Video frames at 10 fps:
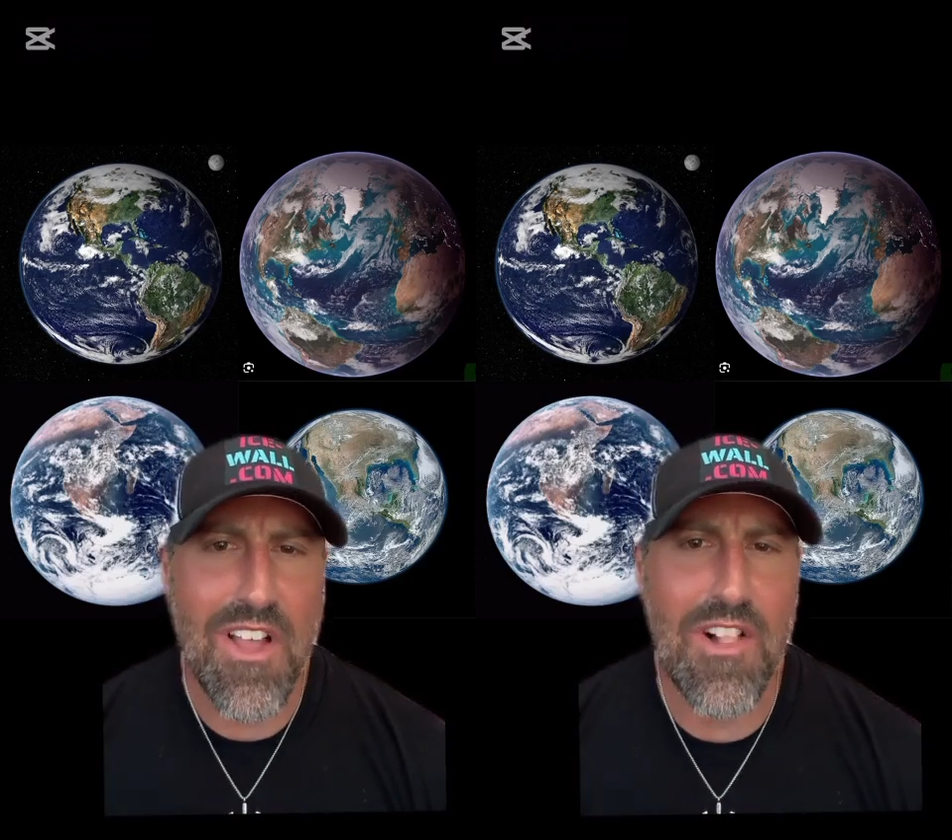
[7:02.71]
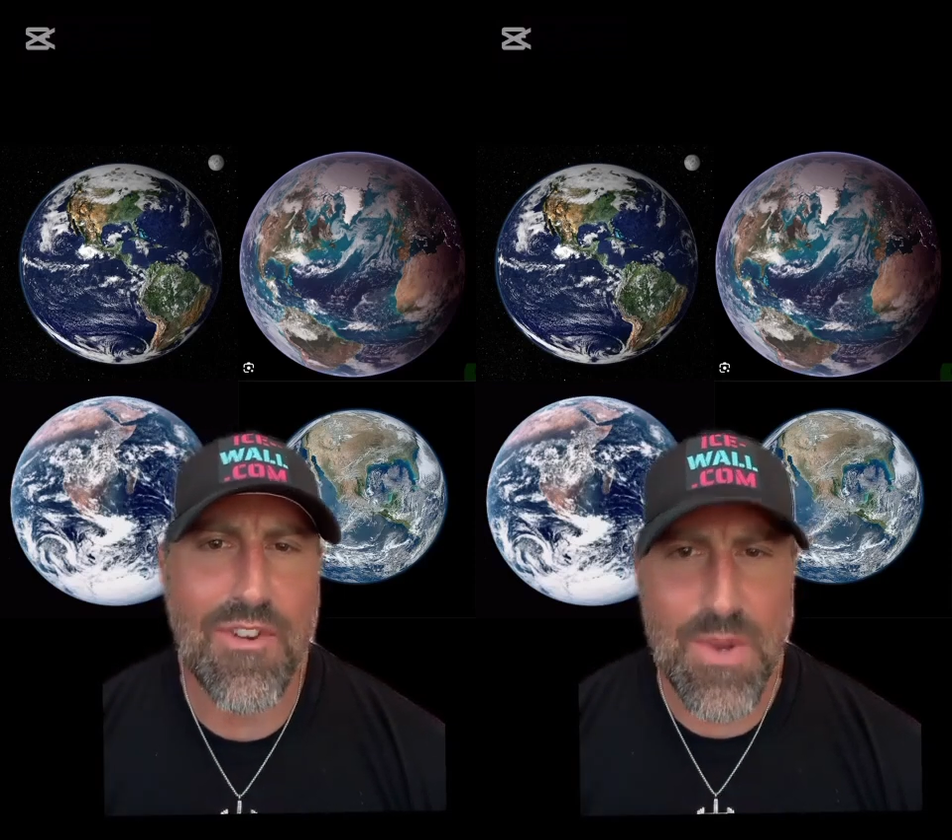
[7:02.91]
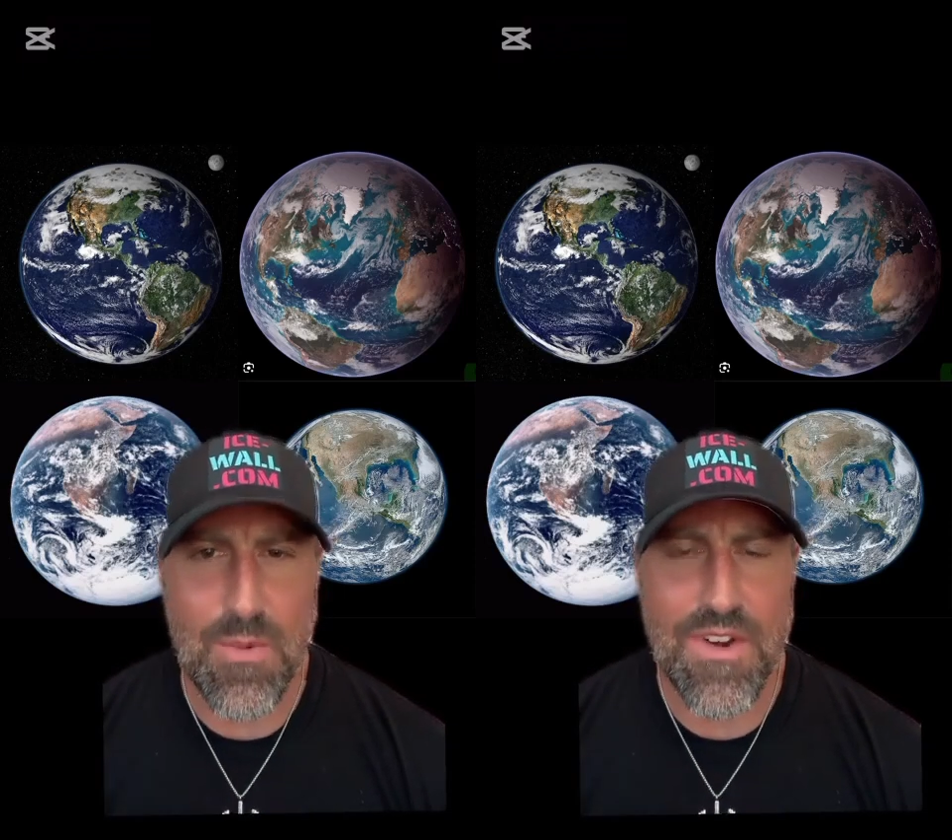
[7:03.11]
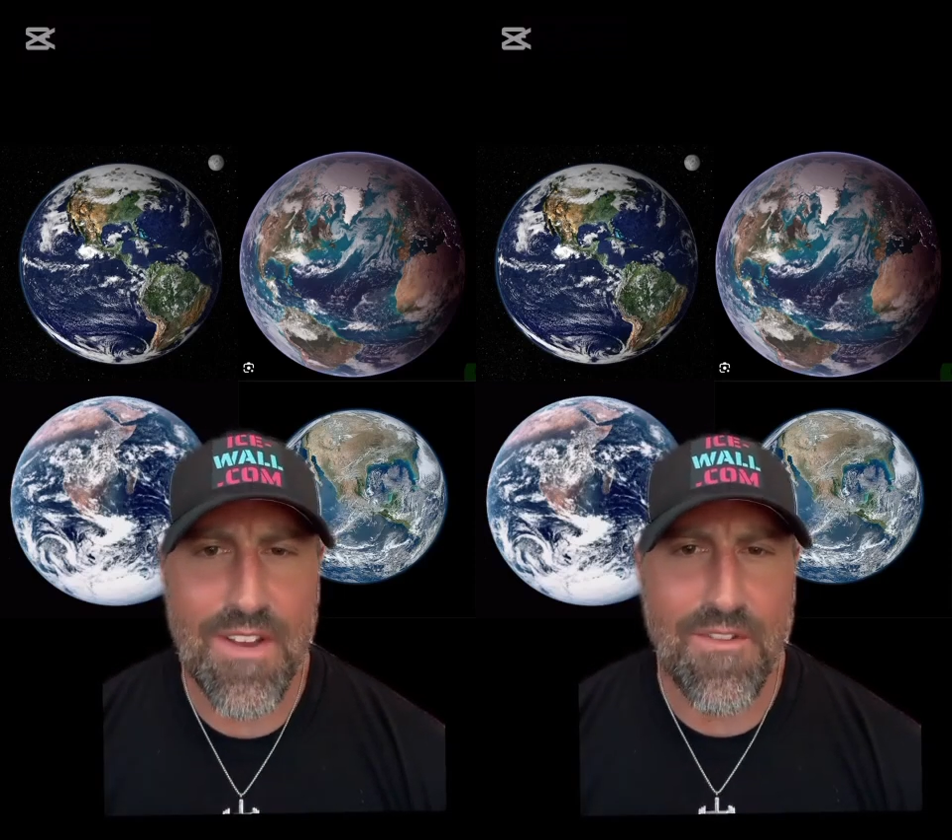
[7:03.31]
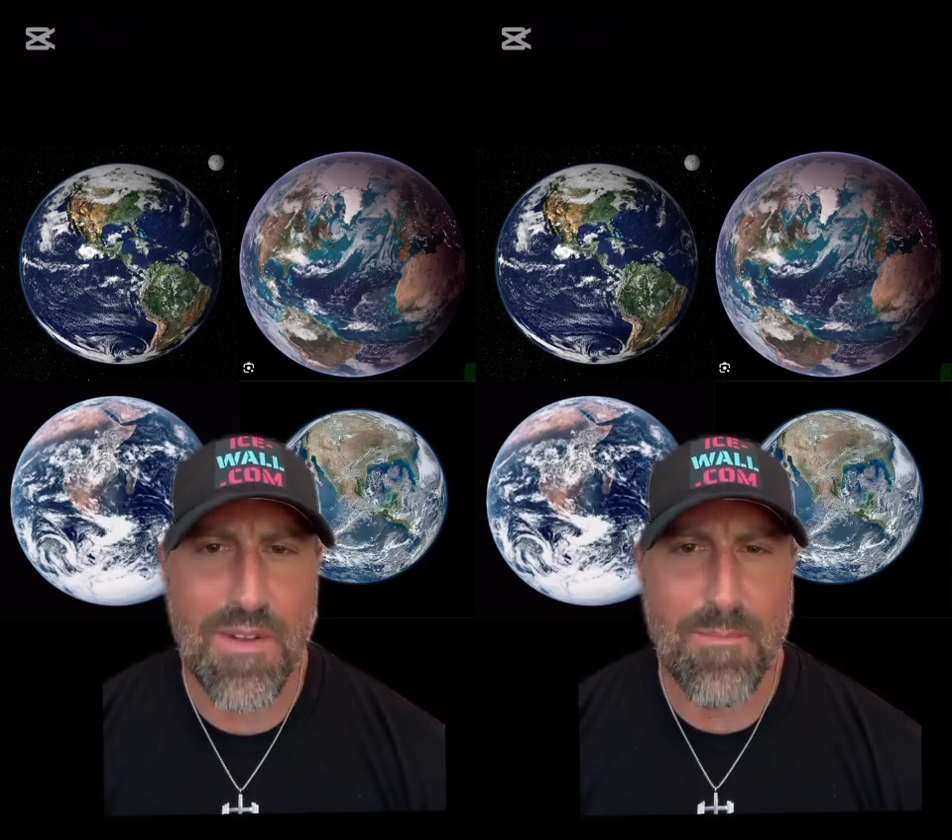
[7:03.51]
colors were
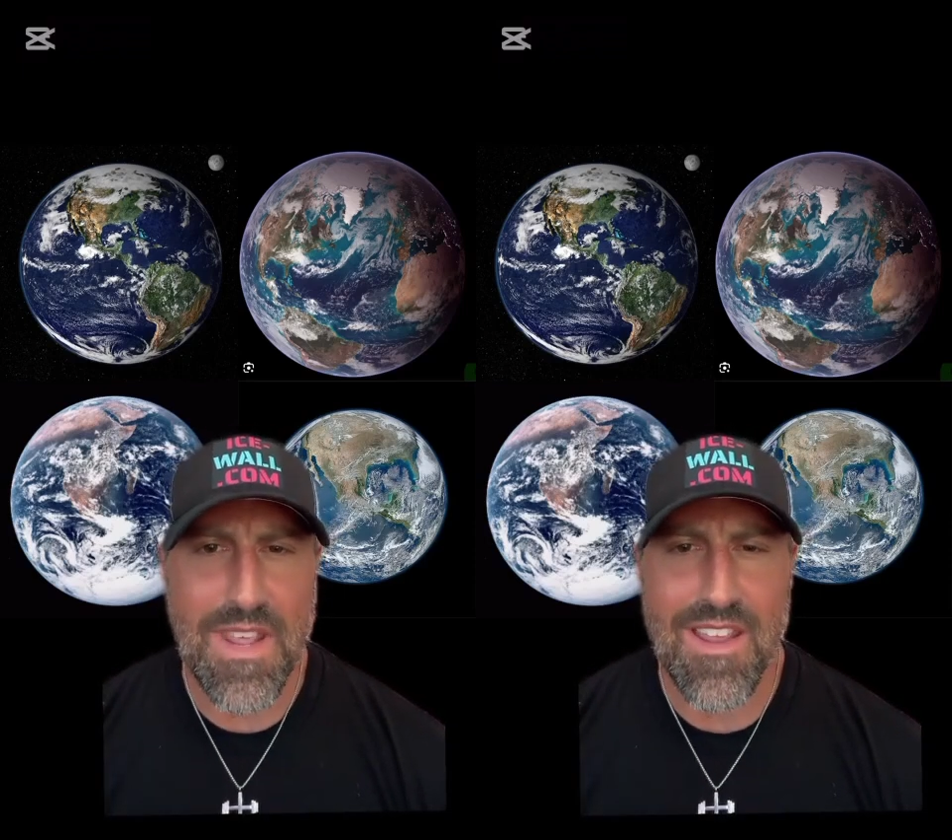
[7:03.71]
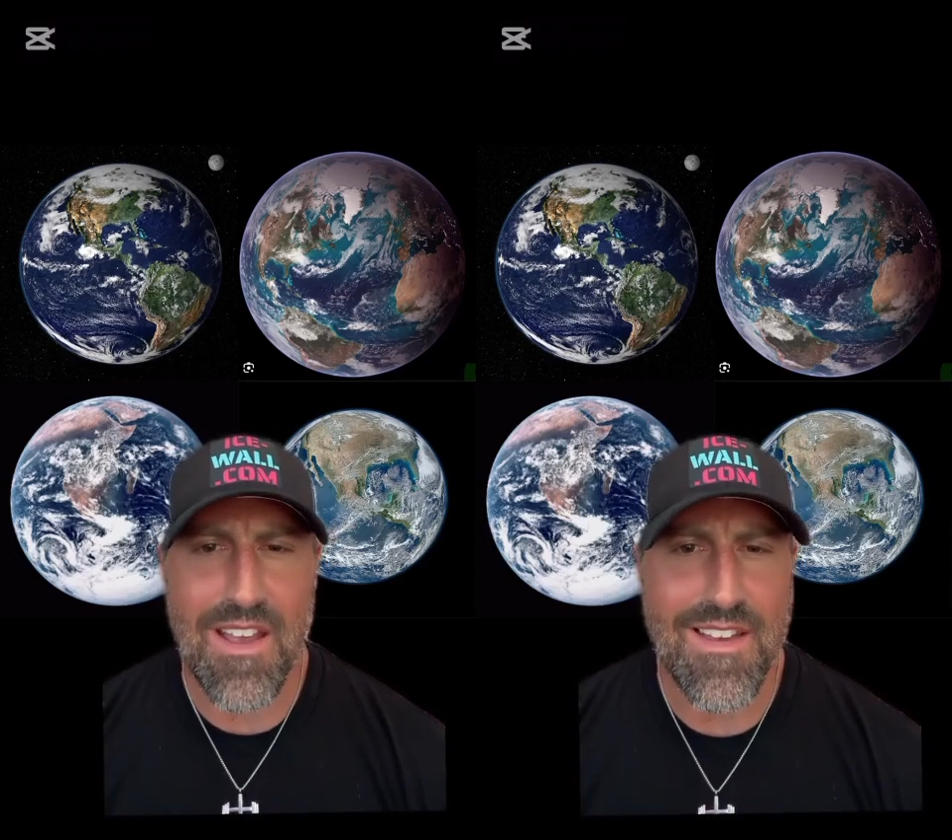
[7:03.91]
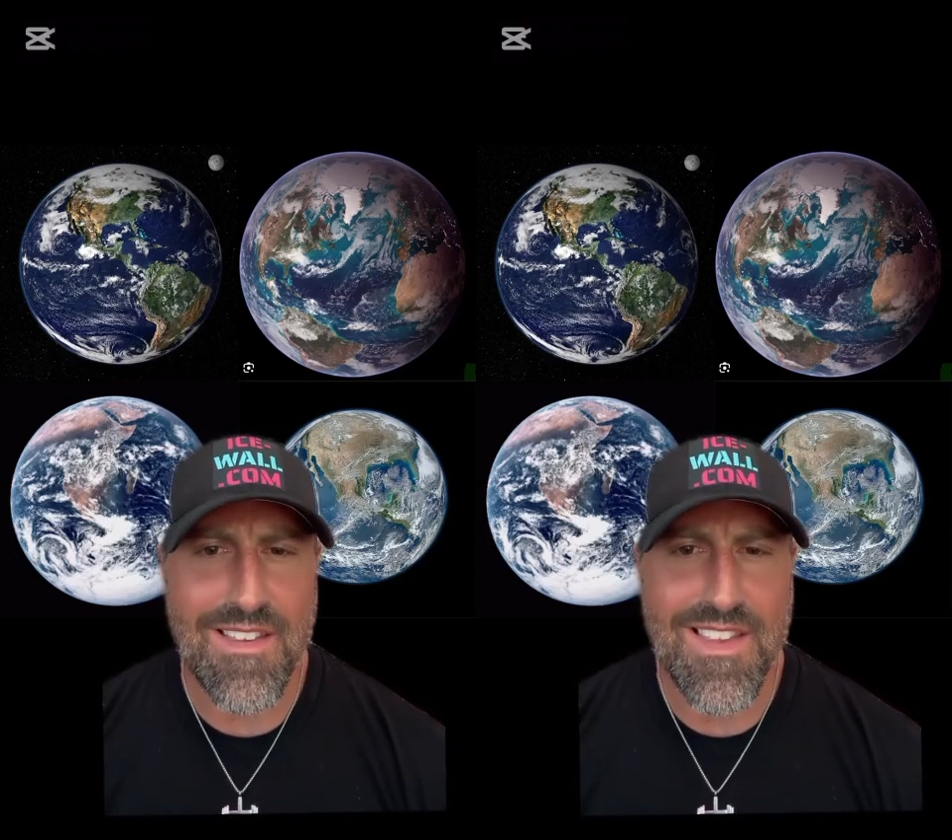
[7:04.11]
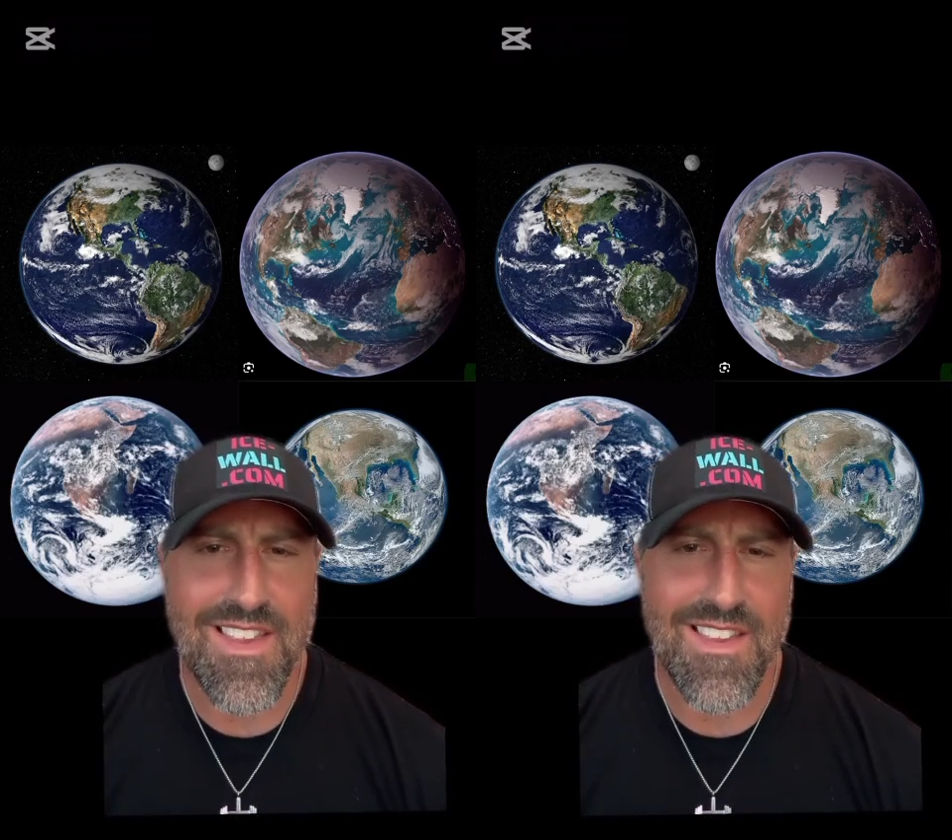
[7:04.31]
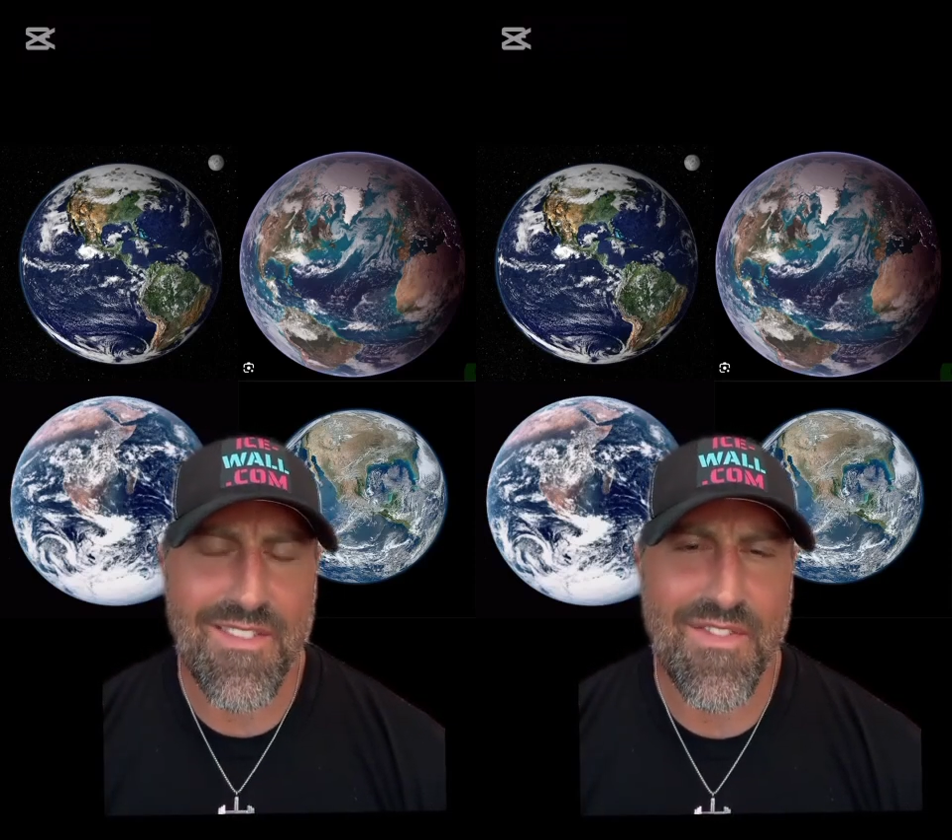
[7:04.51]
different
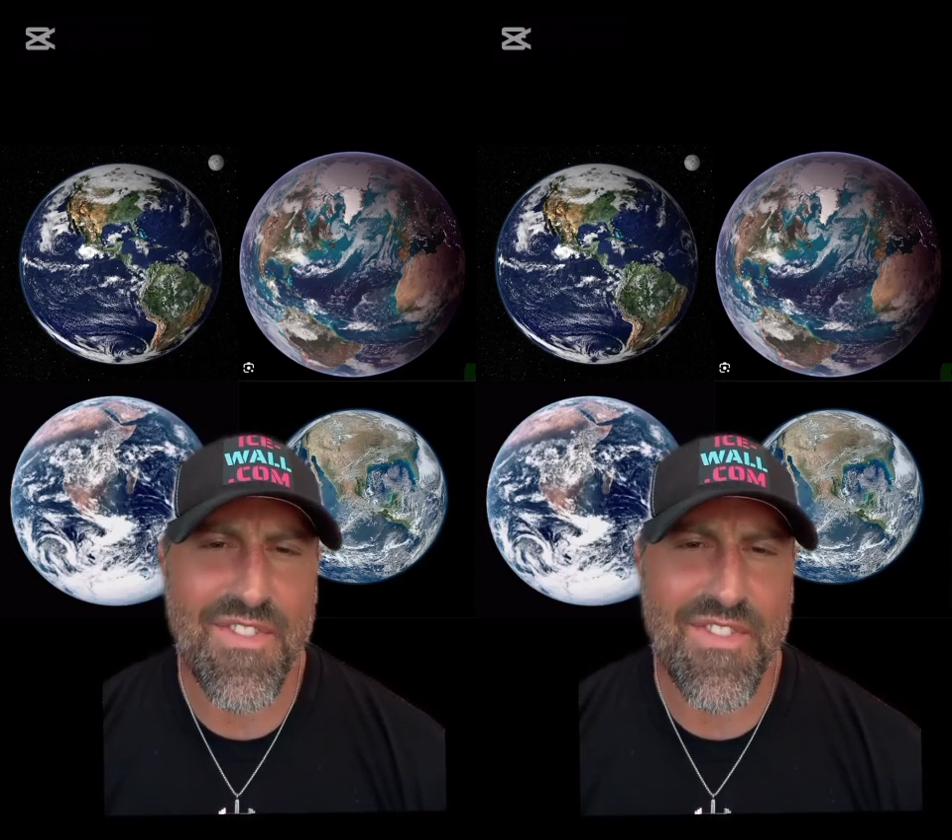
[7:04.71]
because